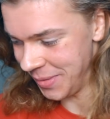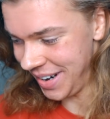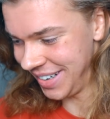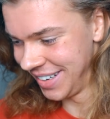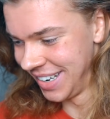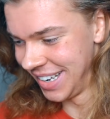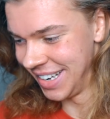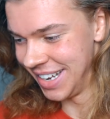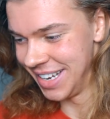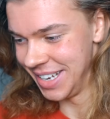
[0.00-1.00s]
Wait,
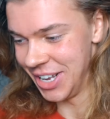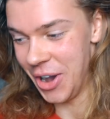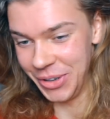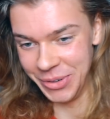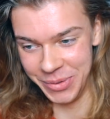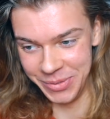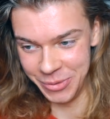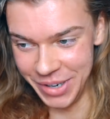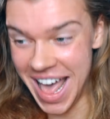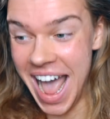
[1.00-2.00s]
y'all,
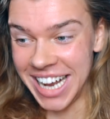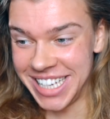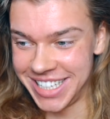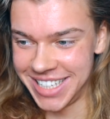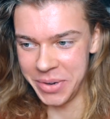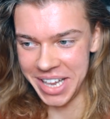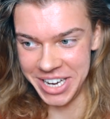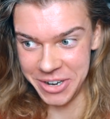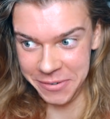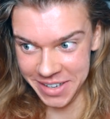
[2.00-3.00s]
relax. Don't get
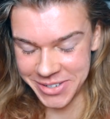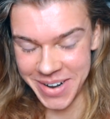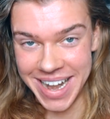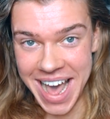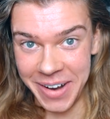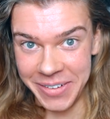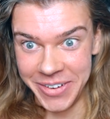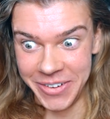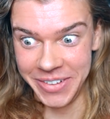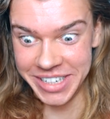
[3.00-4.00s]
in your feels right now.
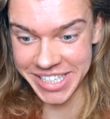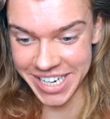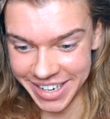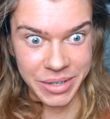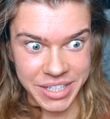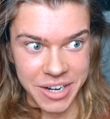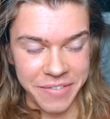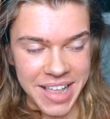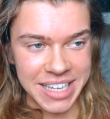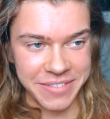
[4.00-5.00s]
Holy shit. What's enough
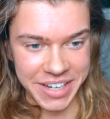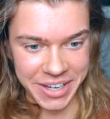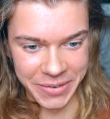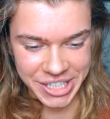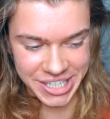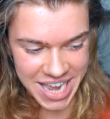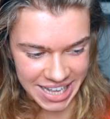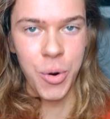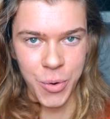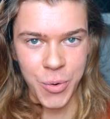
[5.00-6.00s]
last video? Shit.
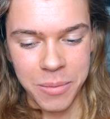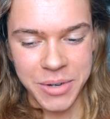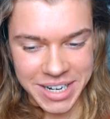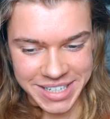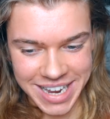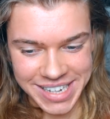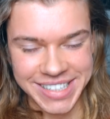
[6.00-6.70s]
All I'm trying to say